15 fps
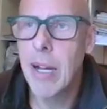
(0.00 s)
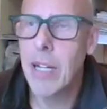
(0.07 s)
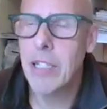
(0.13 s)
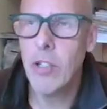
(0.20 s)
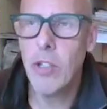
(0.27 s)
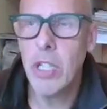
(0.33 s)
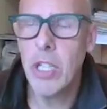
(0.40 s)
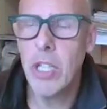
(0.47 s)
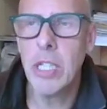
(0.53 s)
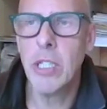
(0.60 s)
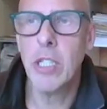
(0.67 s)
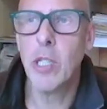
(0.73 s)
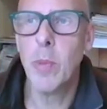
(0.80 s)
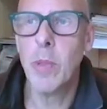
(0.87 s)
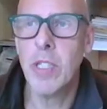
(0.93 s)
I don't think there's
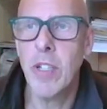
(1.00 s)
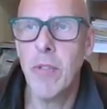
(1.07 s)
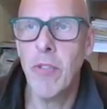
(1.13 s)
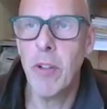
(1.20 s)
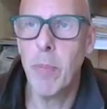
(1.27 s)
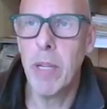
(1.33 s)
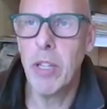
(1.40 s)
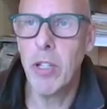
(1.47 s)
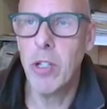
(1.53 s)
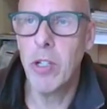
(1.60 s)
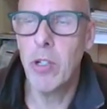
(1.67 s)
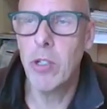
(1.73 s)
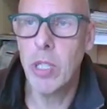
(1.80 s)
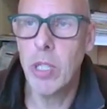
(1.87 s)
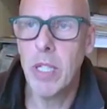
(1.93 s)
a specific
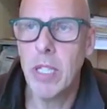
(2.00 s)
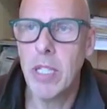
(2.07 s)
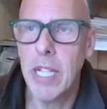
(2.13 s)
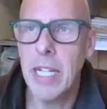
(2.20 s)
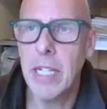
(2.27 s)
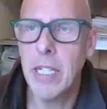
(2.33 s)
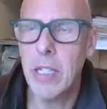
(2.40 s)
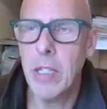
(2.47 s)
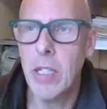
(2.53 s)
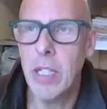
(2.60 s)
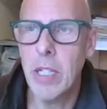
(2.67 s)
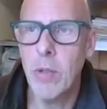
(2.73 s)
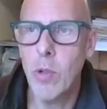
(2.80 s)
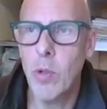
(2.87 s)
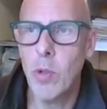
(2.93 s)
methodology because, again,
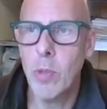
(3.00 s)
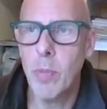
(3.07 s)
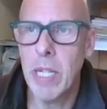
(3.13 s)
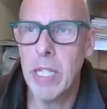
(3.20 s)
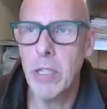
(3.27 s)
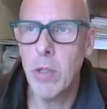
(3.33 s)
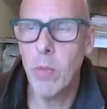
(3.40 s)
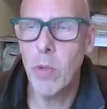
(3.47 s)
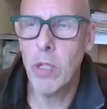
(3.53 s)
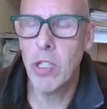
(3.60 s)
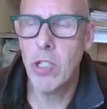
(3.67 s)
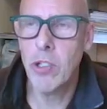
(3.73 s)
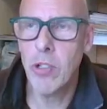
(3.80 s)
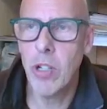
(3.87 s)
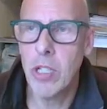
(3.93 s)
it will all depend on what
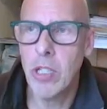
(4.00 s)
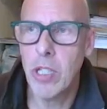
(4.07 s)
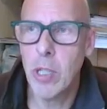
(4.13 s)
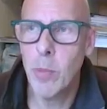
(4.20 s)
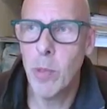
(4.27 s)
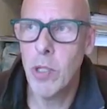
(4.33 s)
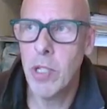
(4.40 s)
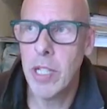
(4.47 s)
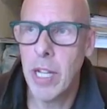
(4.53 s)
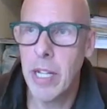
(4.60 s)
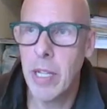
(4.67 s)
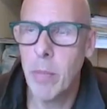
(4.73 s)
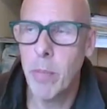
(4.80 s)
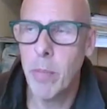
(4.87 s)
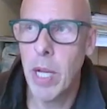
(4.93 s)
you're trying to
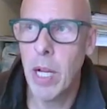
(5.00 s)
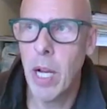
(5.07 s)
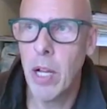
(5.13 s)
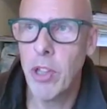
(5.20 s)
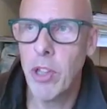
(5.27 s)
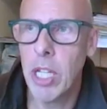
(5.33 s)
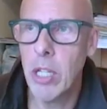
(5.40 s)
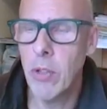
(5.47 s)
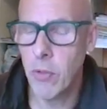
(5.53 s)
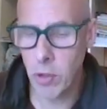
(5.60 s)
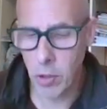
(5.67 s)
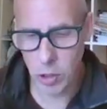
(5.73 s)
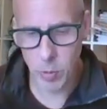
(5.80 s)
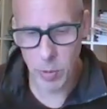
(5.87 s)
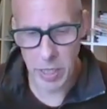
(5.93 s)
communicate. But I think you've
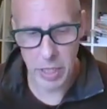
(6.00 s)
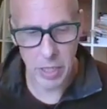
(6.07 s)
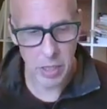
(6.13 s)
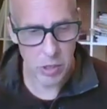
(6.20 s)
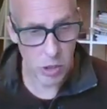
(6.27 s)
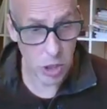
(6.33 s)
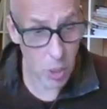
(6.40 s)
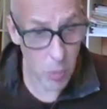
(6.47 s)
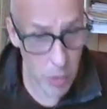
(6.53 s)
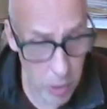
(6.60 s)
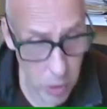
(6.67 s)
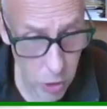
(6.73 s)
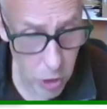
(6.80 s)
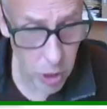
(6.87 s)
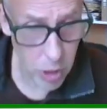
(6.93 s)
got to be
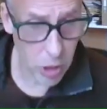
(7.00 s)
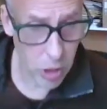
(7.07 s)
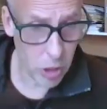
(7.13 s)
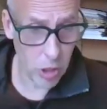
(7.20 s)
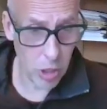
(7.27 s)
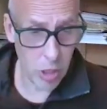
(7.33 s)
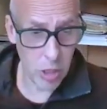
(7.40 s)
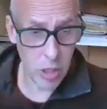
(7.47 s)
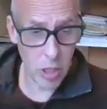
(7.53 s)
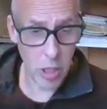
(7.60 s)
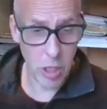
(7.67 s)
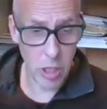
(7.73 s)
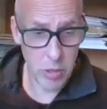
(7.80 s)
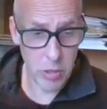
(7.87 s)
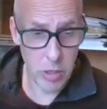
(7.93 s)
showing that you're
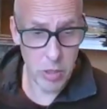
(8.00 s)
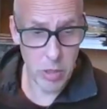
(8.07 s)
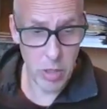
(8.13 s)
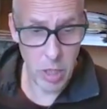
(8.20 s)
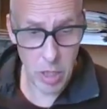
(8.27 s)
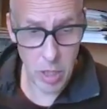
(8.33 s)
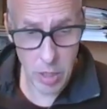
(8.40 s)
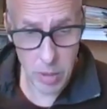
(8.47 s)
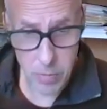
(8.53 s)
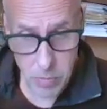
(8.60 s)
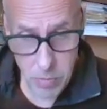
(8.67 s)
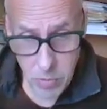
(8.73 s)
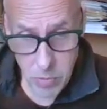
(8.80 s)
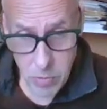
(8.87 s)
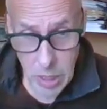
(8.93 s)
a
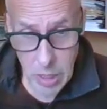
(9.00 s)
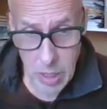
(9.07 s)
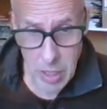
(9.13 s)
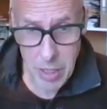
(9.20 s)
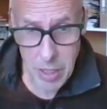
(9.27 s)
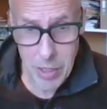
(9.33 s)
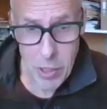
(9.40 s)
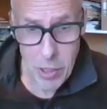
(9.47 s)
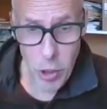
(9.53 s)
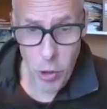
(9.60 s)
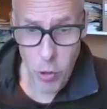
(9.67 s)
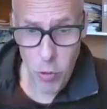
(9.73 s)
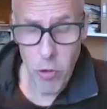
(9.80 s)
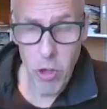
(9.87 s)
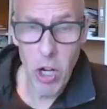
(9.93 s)

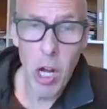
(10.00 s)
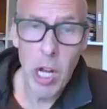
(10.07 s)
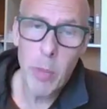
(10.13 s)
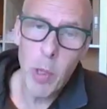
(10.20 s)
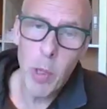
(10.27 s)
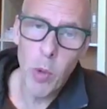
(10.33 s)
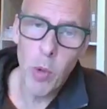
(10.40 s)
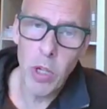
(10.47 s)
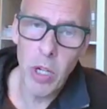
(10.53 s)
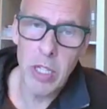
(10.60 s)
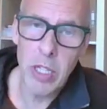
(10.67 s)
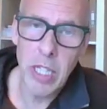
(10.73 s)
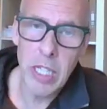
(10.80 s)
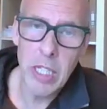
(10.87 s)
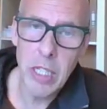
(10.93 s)
reliable
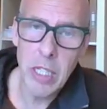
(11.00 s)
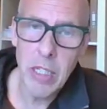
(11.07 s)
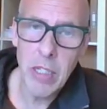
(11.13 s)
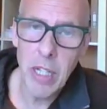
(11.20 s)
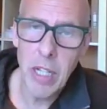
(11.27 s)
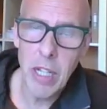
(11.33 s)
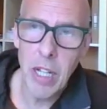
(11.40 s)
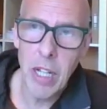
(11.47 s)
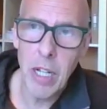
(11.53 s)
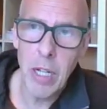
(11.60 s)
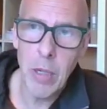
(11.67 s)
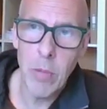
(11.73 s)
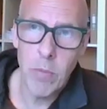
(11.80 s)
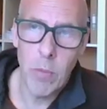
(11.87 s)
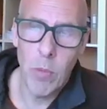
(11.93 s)
organisation.
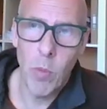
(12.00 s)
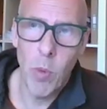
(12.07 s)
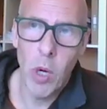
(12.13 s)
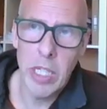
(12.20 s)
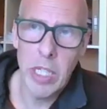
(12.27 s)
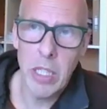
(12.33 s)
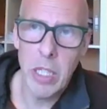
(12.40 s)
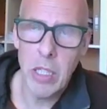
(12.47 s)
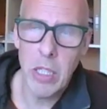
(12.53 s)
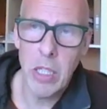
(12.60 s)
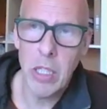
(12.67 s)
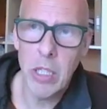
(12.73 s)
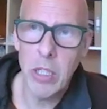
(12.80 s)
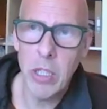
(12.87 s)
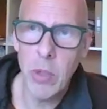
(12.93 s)
What is it that
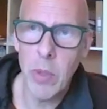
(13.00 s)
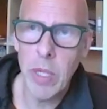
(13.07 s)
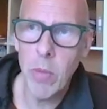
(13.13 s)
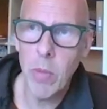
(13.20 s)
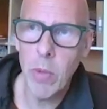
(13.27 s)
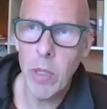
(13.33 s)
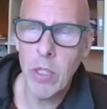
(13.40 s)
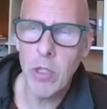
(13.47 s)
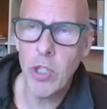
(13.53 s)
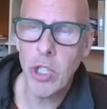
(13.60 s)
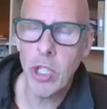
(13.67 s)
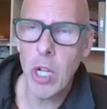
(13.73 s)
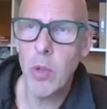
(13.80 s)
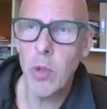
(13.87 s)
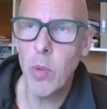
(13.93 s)
you're doing?
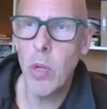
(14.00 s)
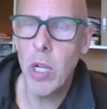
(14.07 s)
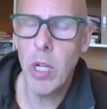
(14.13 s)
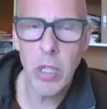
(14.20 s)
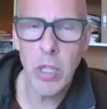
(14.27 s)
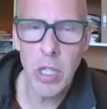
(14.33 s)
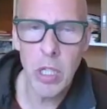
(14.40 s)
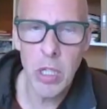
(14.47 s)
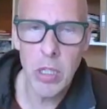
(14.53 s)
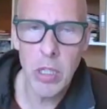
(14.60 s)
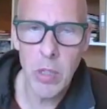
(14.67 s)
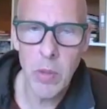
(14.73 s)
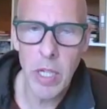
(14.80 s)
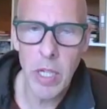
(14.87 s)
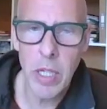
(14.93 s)
Show the work that you're
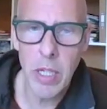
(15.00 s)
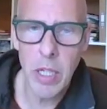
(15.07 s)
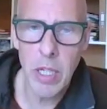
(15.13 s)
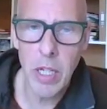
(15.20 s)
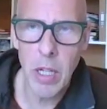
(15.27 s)
doing.